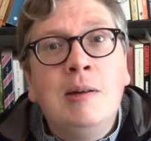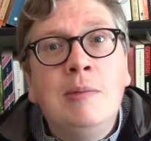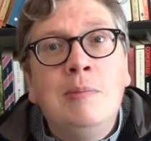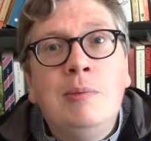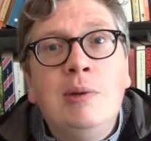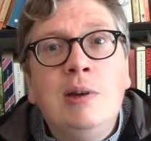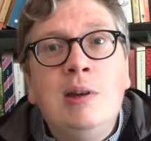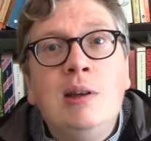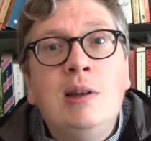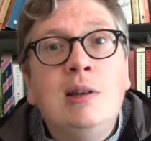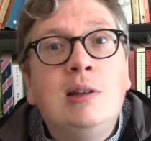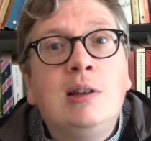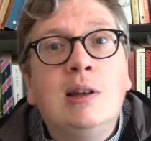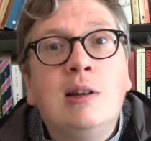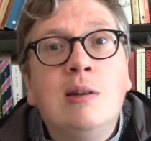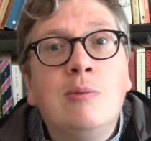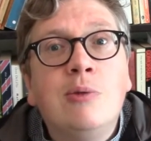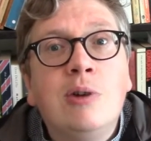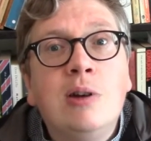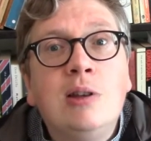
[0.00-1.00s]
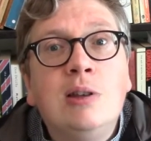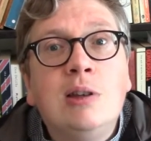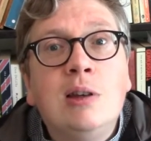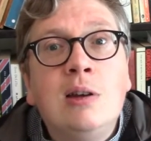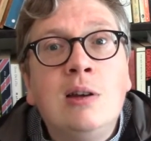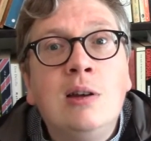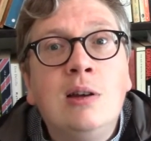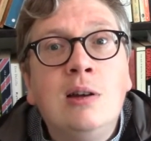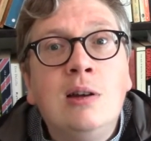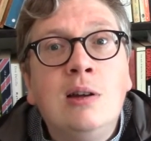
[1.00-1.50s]
be celebrating
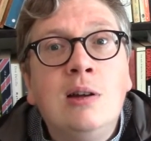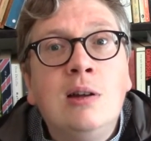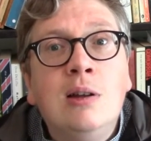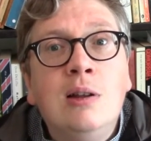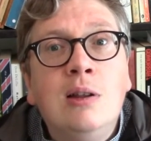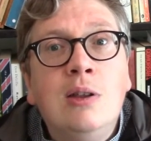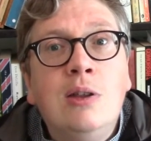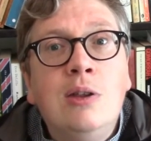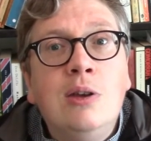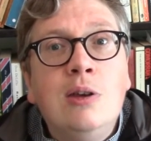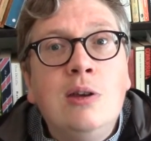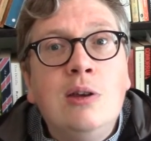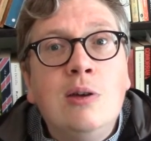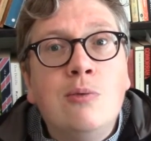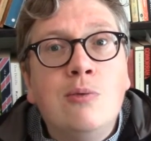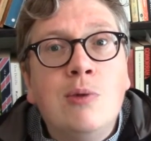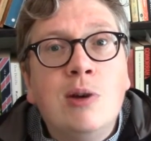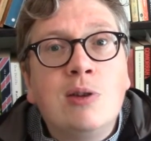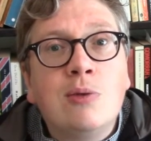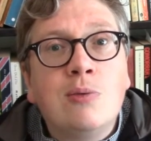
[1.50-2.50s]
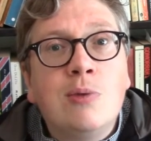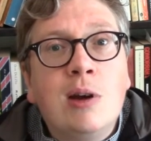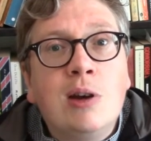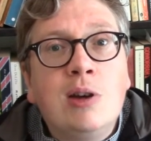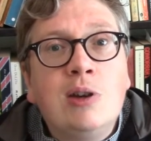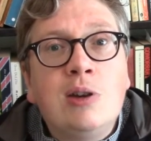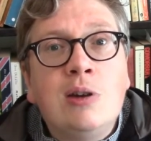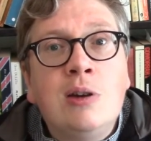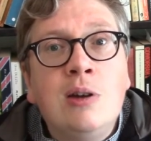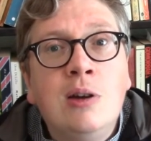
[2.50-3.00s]
the
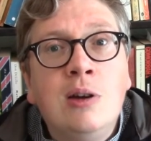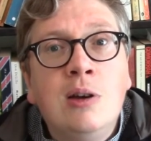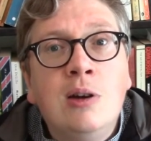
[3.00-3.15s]
resurrection